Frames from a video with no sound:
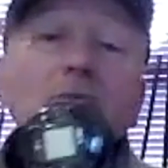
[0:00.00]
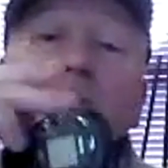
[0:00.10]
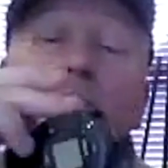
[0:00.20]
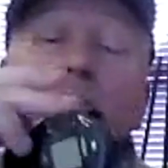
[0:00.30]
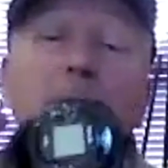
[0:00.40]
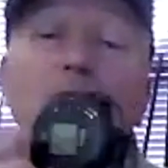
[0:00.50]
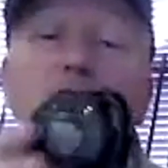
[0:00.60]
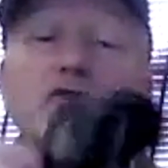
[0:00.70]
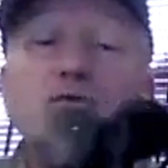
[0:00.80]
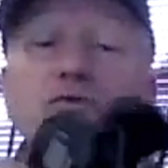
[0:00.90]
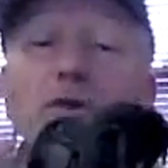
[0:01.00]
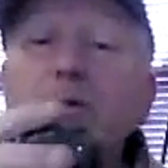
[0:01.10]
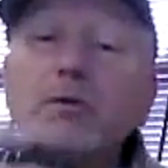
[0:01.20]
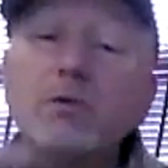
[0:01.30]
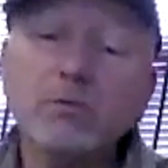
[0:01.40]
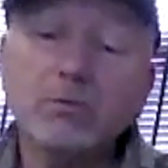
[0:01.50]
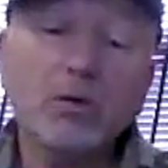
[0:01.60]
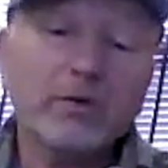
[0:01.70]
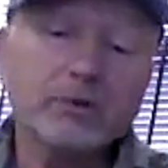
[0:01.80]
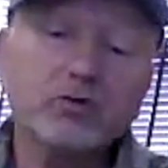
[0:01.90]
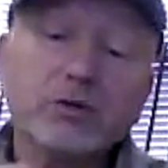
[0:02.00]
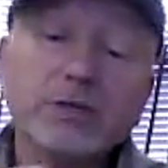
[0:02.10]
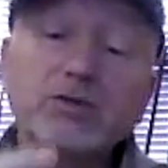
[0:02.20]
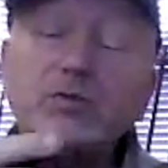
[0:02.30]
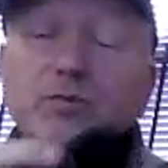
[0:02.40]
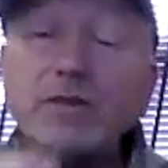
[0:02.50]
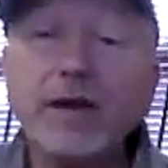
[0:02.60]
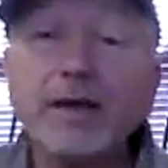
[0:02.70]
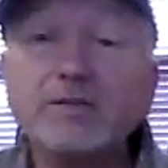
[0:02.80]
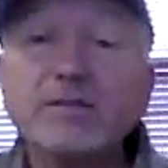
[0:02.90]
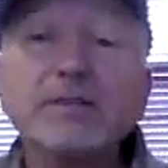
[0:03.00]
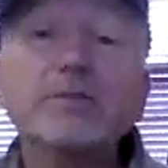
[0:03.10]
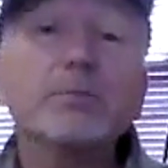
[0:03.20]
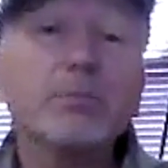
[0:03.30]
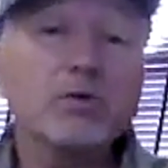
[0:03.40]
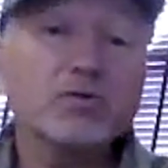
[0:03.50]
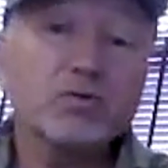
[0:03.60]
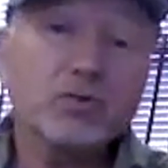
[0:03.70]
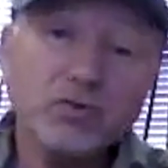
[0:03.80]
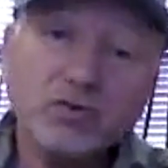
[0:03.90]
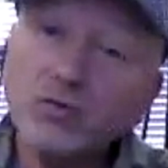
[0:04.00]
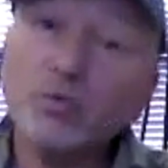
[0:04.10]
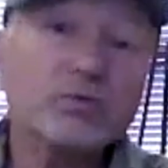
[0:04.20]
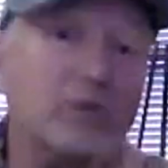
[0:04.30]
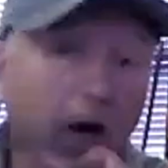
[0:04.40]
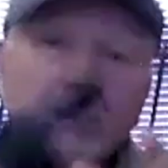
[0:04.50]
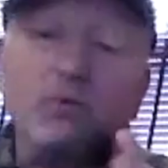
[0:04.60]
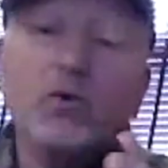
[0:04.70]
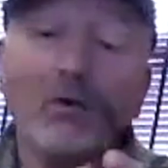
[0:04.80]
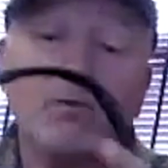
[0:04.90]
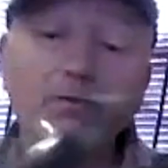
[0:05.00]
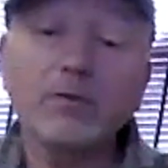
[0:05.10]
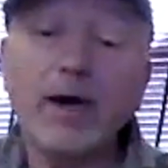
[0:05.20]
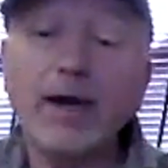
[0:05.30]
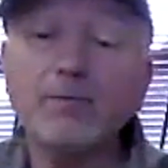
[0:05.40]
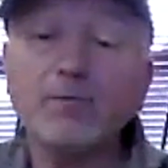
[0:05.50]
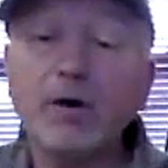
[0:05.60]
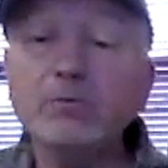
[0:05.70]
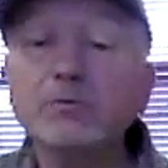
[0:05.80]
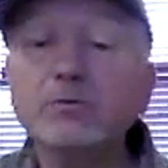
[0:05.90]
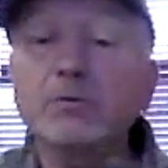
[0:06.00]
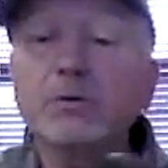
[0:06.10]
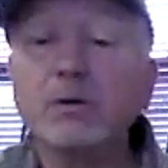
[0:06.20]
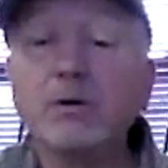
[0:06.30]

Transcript: on a module, so that, like the traditional Deus, the module just sort of comes off the headphones